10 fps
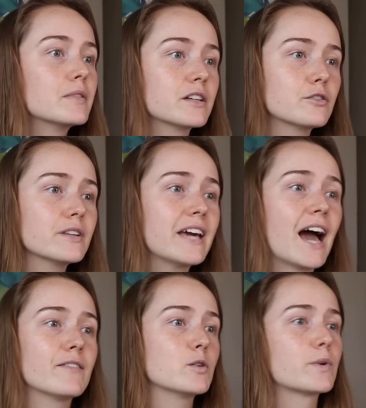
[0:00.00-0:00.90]
literally
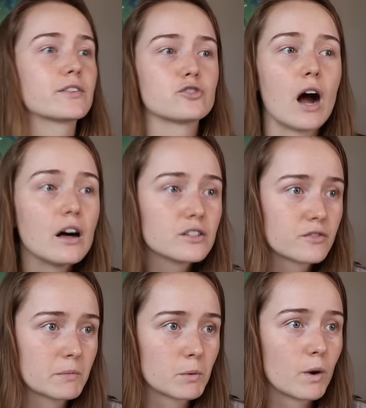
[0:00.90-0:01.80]
having withdrawals
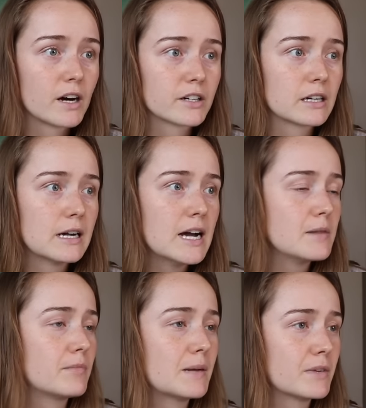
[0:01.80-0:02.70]
from the water.
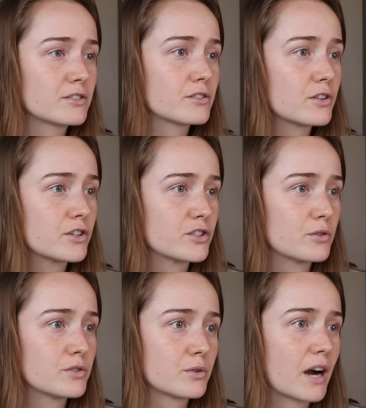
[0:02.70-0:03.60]
My muscles are so
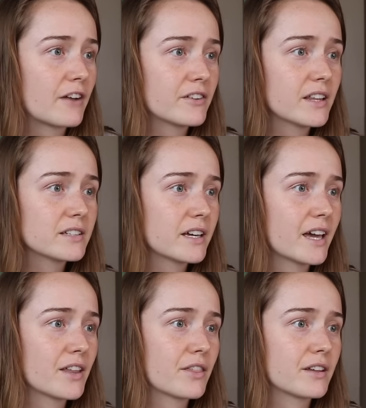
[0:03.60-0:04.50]
sore, I feel like I
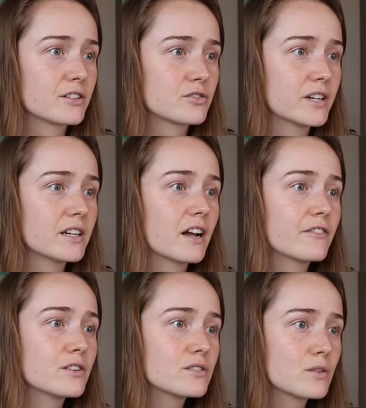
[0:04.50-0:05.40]
can't think straight, and I
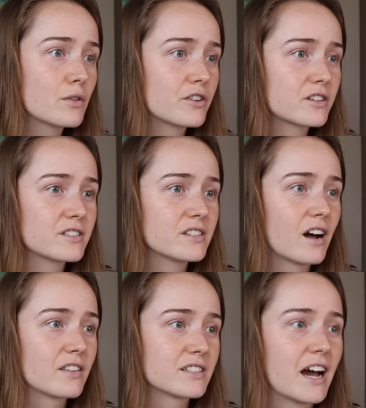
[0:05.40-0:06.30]
feel so thirsty all
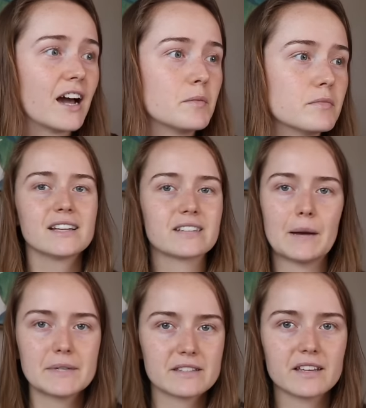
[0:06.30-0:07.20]
the time. It's
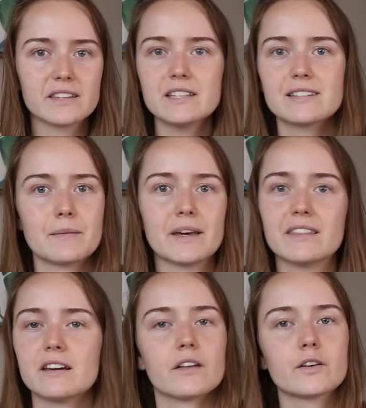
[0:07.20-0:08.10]
comments like these that make
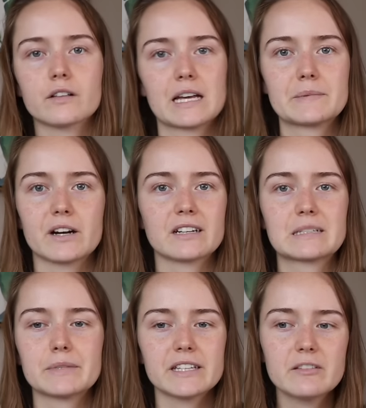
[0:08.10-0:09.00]
the other claims hard to
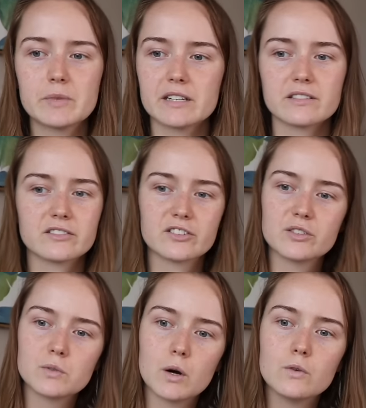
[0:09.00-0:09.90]
believe because it's just
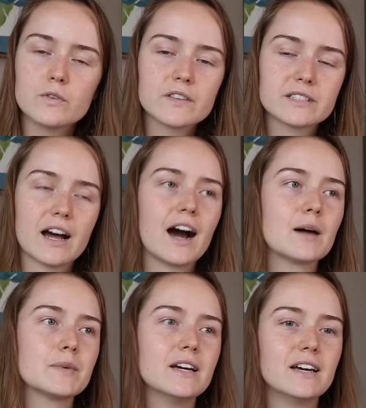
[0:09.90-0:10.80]
so over the
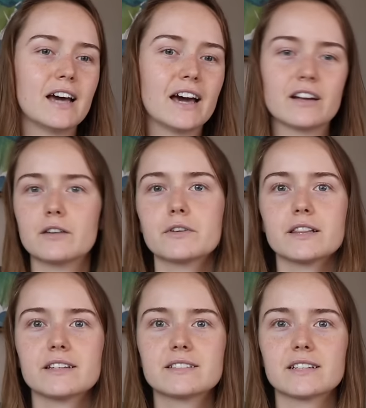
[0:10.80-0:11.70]
top and
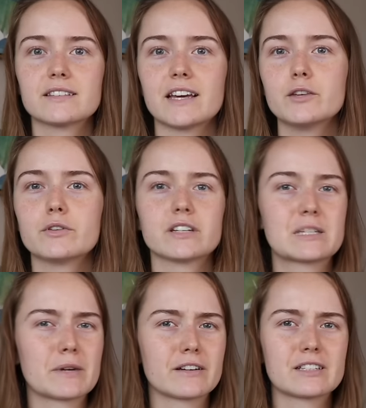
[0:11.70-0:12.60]
unrealistic that you could
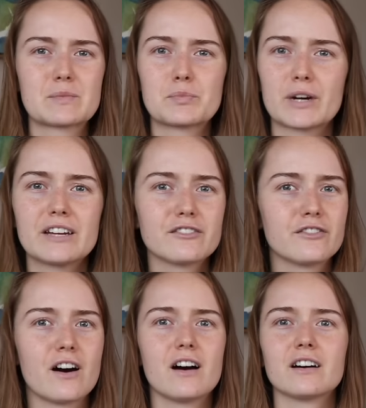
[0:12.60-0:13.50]
experience brain
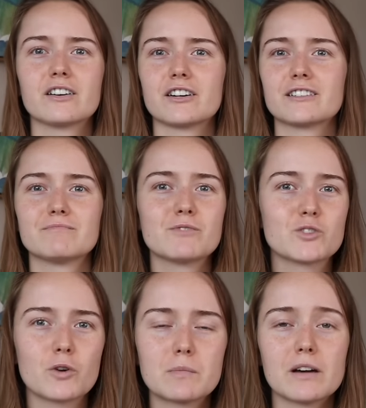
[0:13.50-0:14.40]
fog or
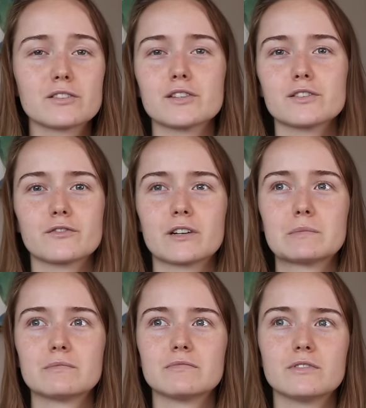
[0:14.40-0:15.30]
sore muscles
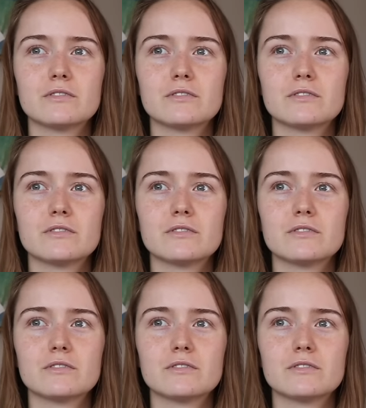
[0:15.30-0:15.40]
from